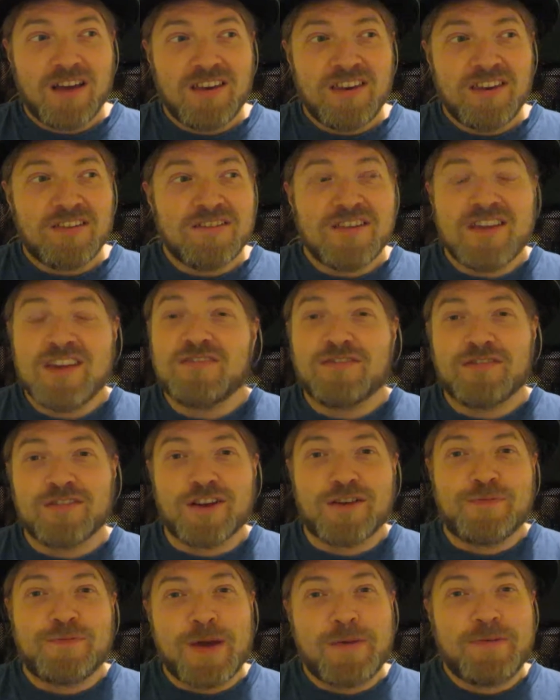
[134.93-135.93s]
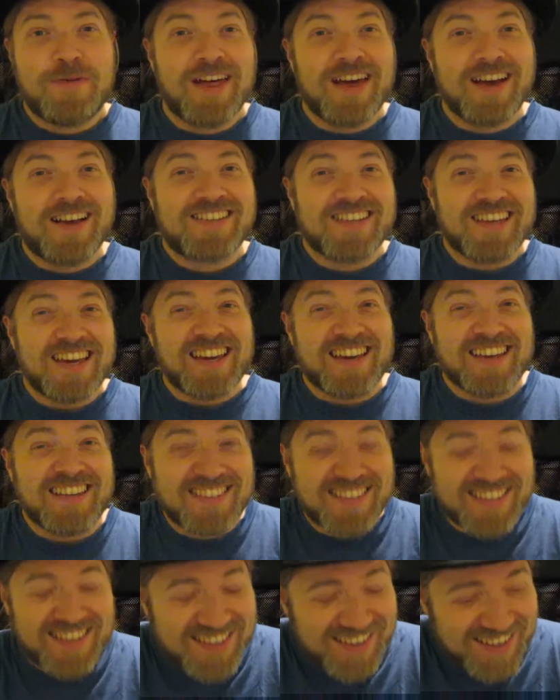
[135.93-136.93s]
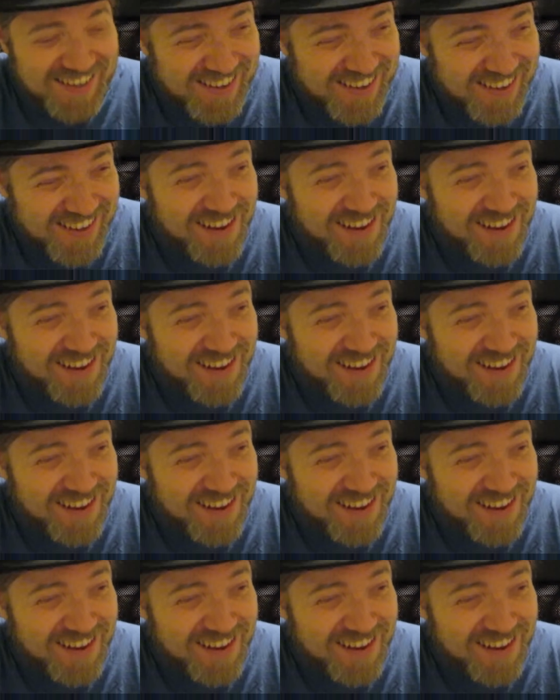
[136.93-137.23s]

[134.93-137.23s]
Neither of those people exist.